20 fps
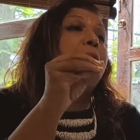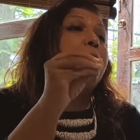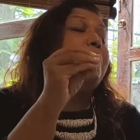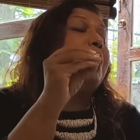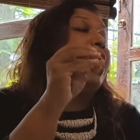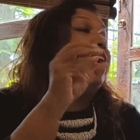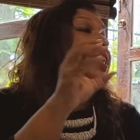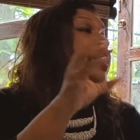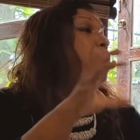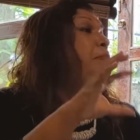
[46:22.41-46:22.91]

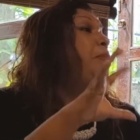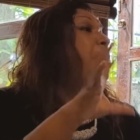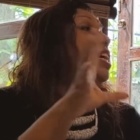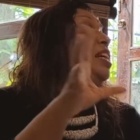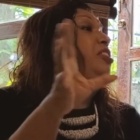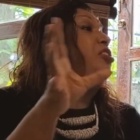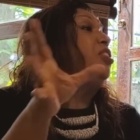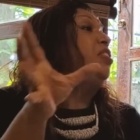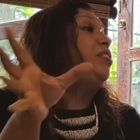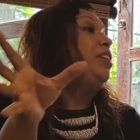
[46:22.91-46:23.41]
by the
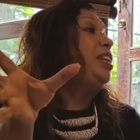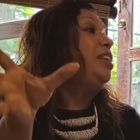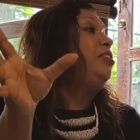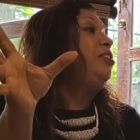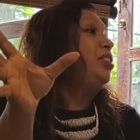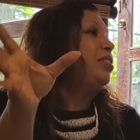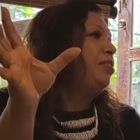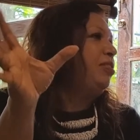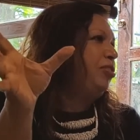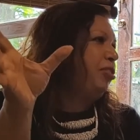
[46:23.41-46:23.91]
major
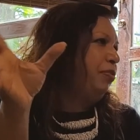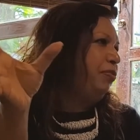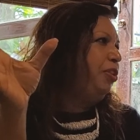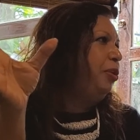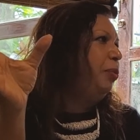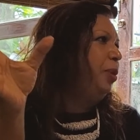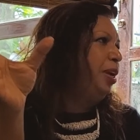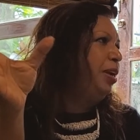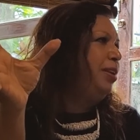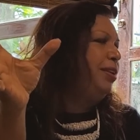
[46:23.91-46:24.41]
religions of
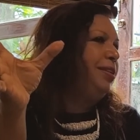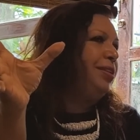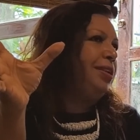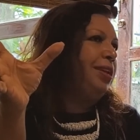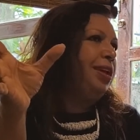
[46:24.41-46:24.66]
the world.